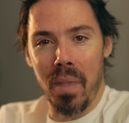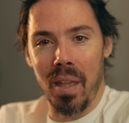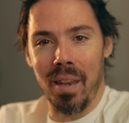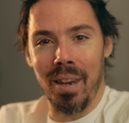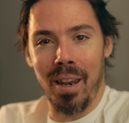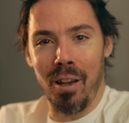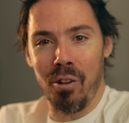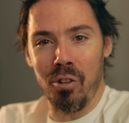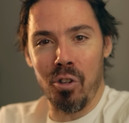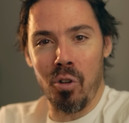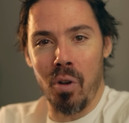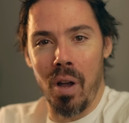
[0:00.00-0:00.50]

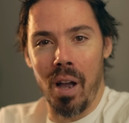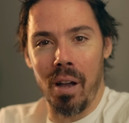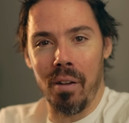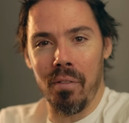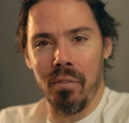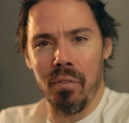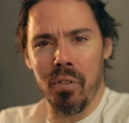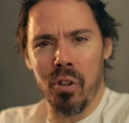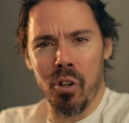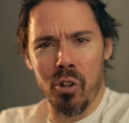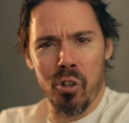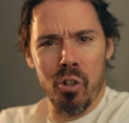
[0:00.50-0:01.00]
And now you
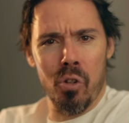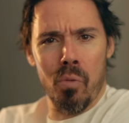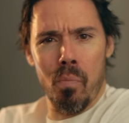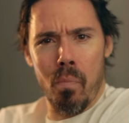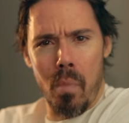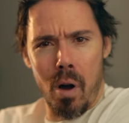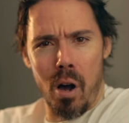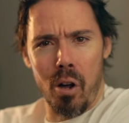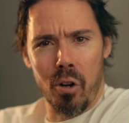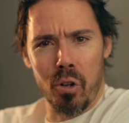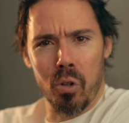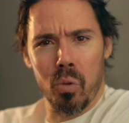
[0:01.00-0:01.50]
have your new
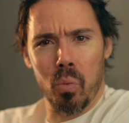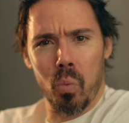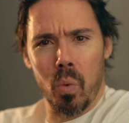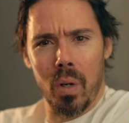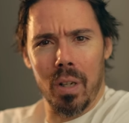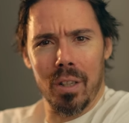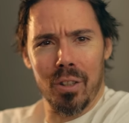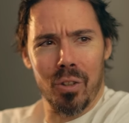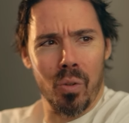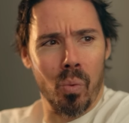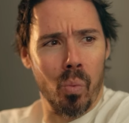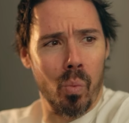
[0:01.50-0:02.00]
modern
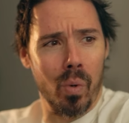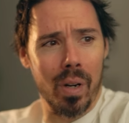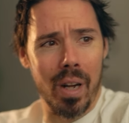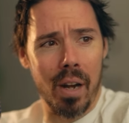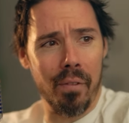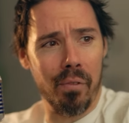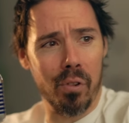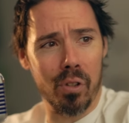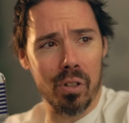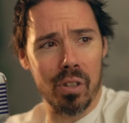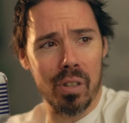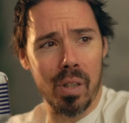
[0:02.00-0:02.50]
ones. And
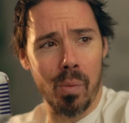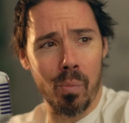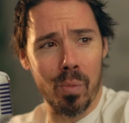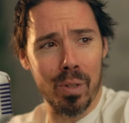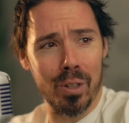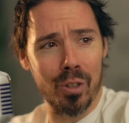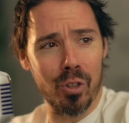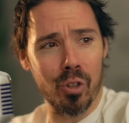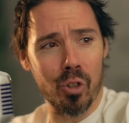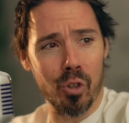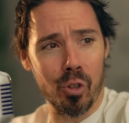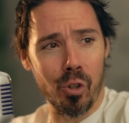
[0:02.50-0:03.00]
whenever
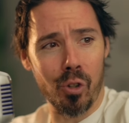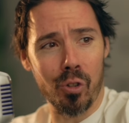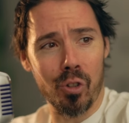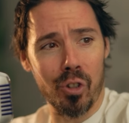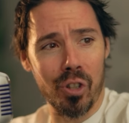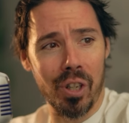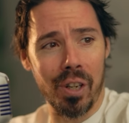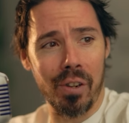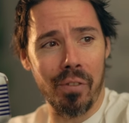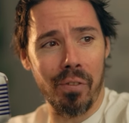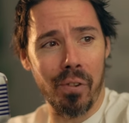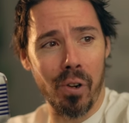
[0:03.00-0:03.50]
someone's
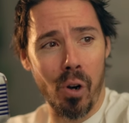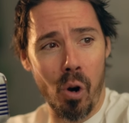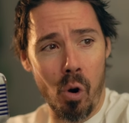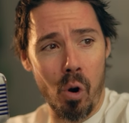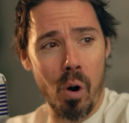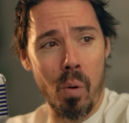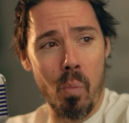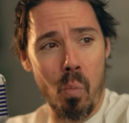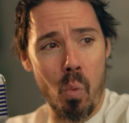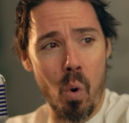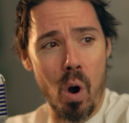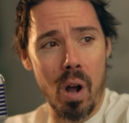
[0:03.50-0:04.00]
searching for
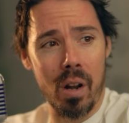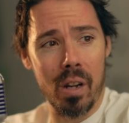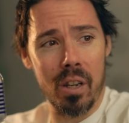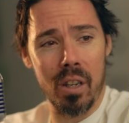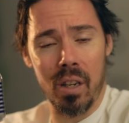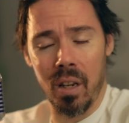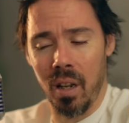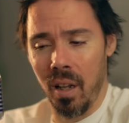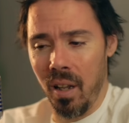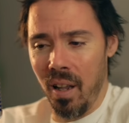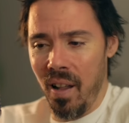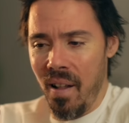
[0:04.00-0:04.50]

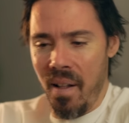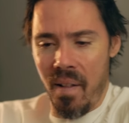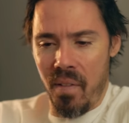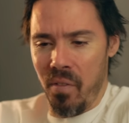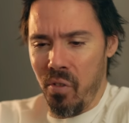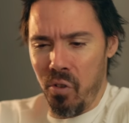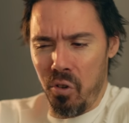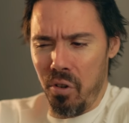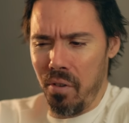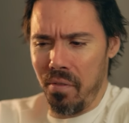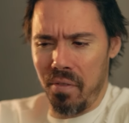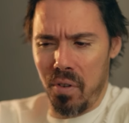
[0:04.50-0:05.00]
OM1,
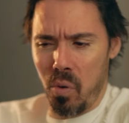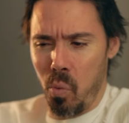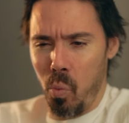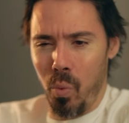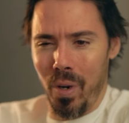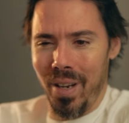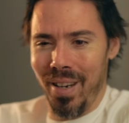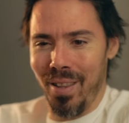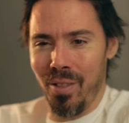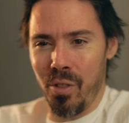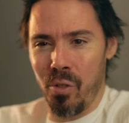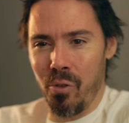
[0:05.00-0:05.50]
you have to
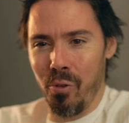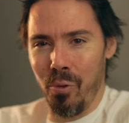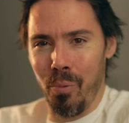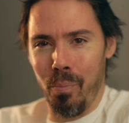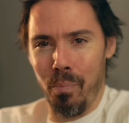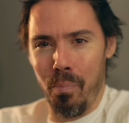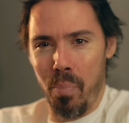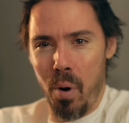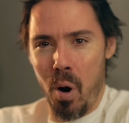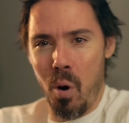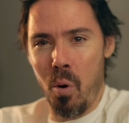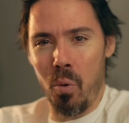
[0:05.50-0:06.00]
weed
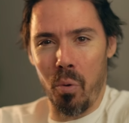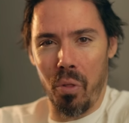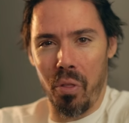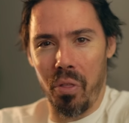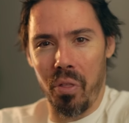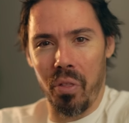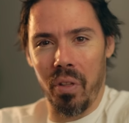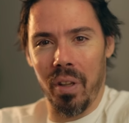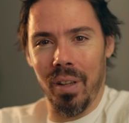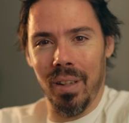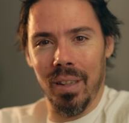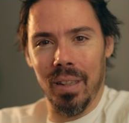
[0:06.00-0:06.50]
through
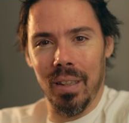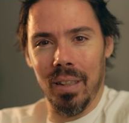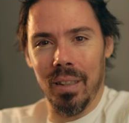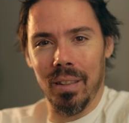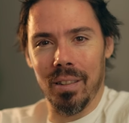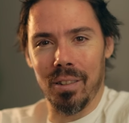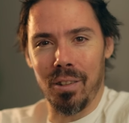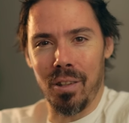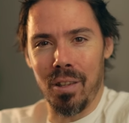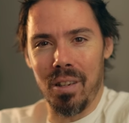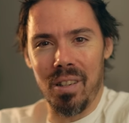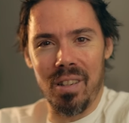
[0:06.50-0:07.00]
both.
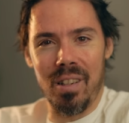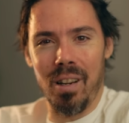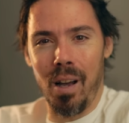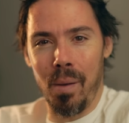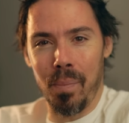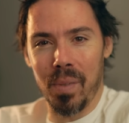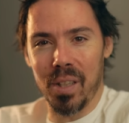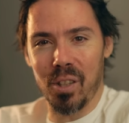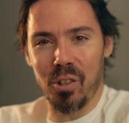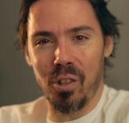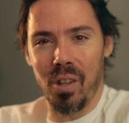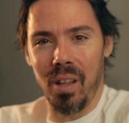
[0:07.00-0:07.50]
It's the
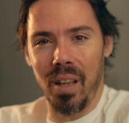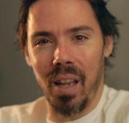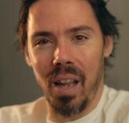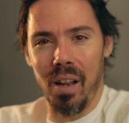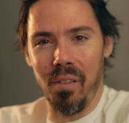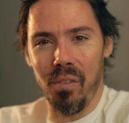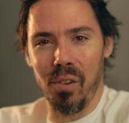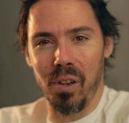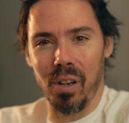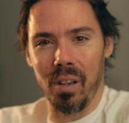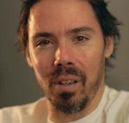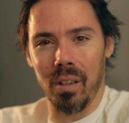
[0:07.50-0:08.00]
dumbest thing
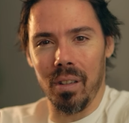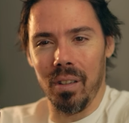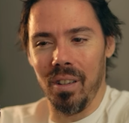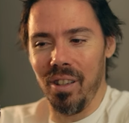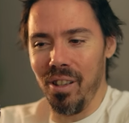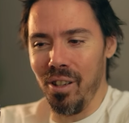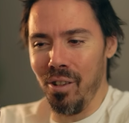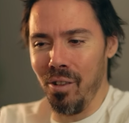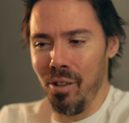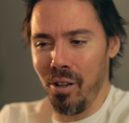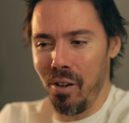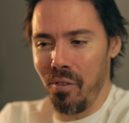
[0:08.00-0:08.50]
ever.
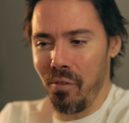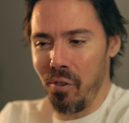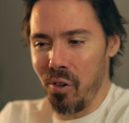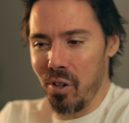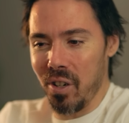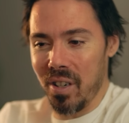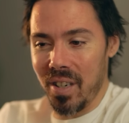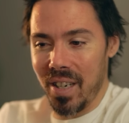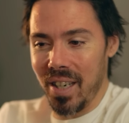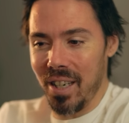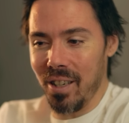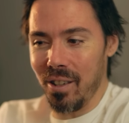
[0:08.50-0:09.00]
You look
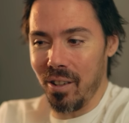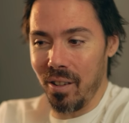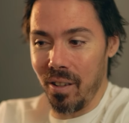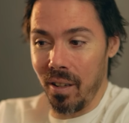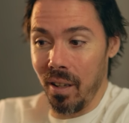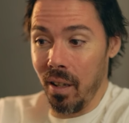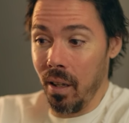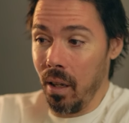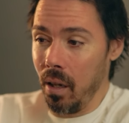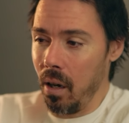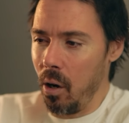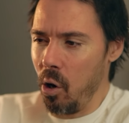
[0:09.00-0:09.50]
for a
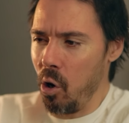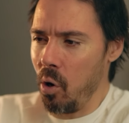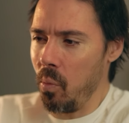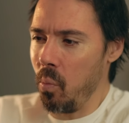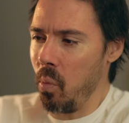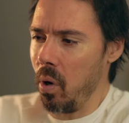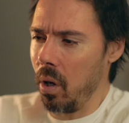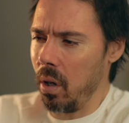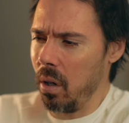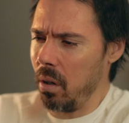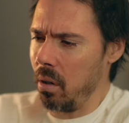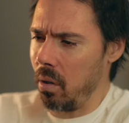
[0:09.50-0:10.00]
deal.
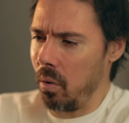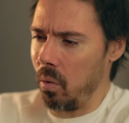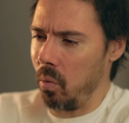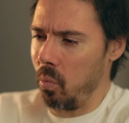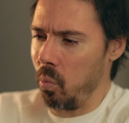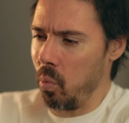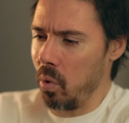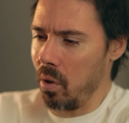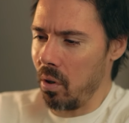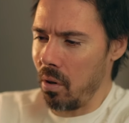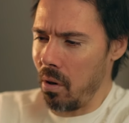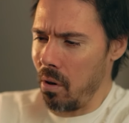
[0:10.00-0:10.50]
Oh, oh,
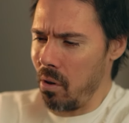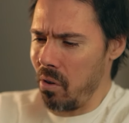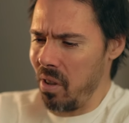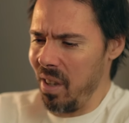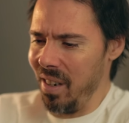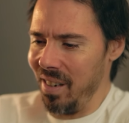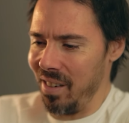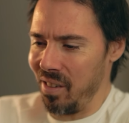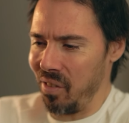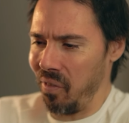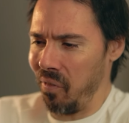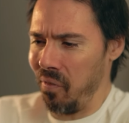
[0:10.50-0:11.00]
what are all
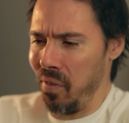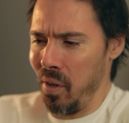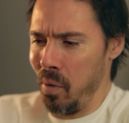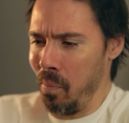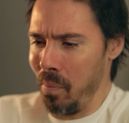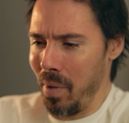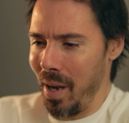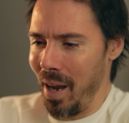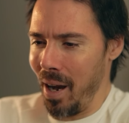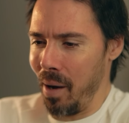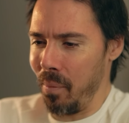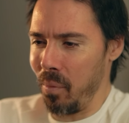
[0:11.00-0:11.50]
these?
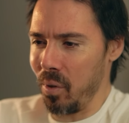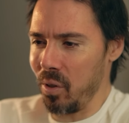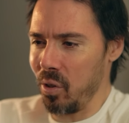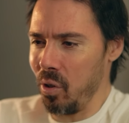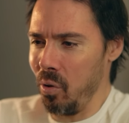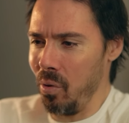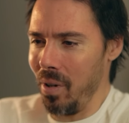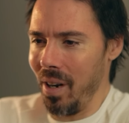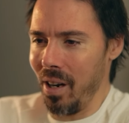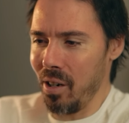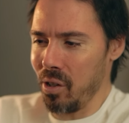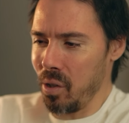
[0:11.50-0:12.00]
Film
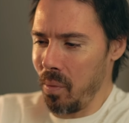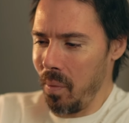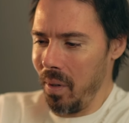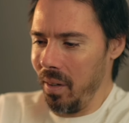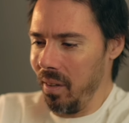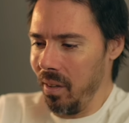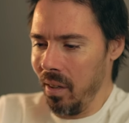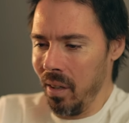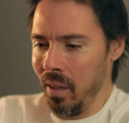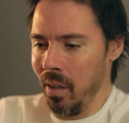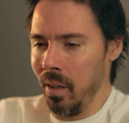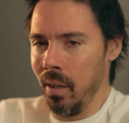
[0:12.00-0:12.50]
cameras. Who cares
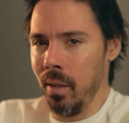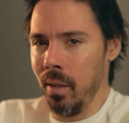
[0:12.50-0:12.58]
about...